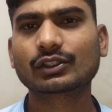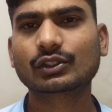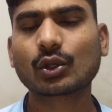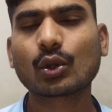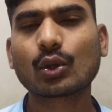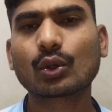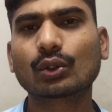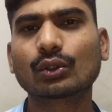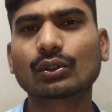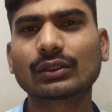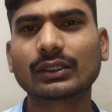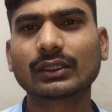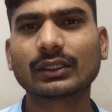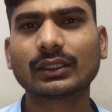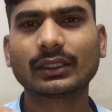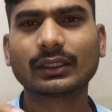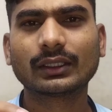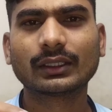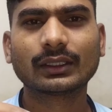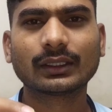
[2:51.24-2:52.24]
So
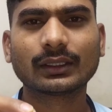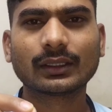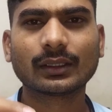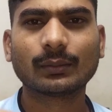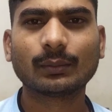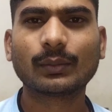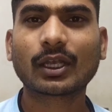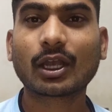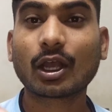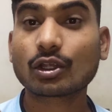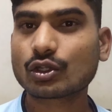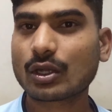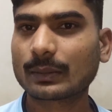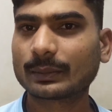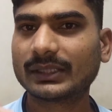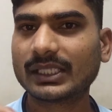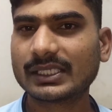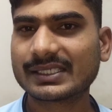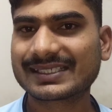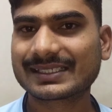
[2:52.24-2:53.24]
because
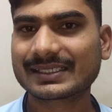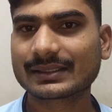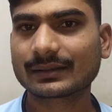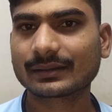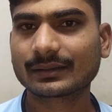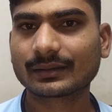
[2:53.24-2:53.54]
of this,